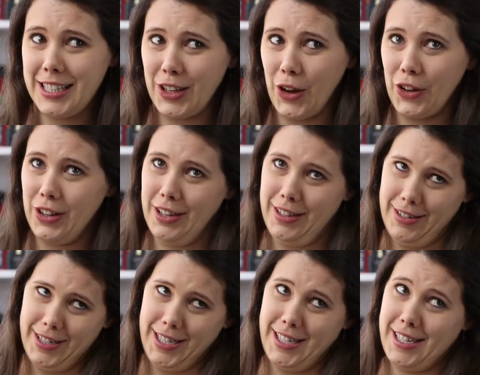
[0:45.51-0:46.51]
so
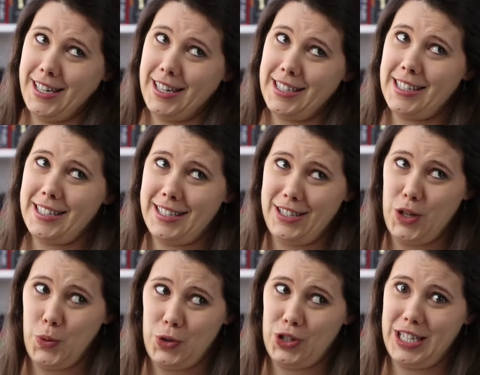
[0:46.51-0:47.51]
I tend to
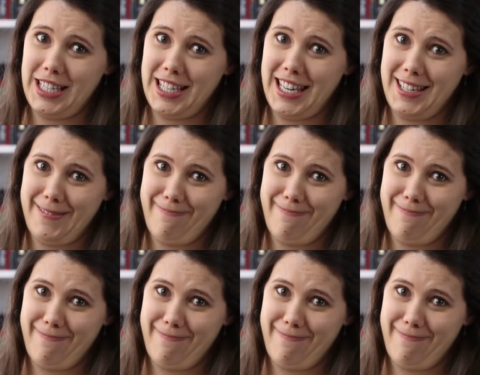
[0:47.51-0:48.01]
do what she says.